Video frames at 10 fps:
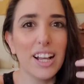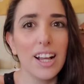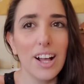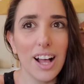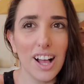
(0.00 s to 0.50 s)

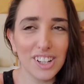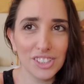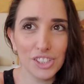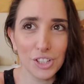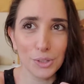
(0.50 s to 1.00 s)
hugs
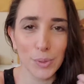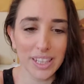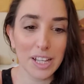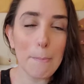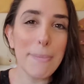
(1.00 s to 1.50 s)
her with
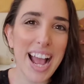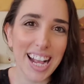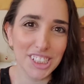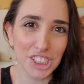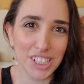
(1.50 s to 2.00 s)

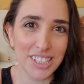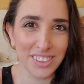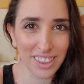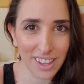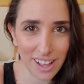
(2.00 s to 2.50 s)
compassion and
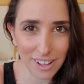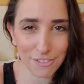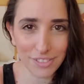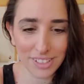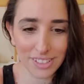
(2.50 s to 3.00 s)
love
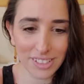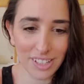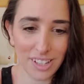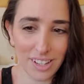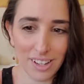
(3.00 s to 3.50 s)
and
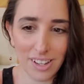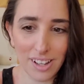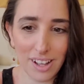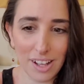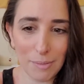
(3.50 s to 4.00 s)

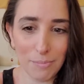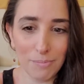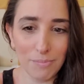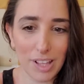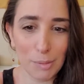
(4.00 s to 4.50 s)

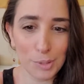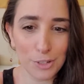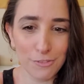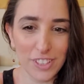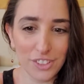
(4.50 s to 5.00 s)
helps her
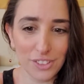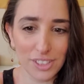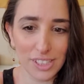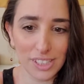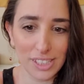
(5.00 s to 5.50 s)
feel
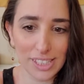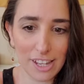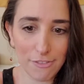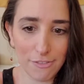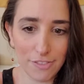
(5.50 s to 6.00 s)

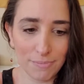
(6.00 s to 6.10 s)
safe.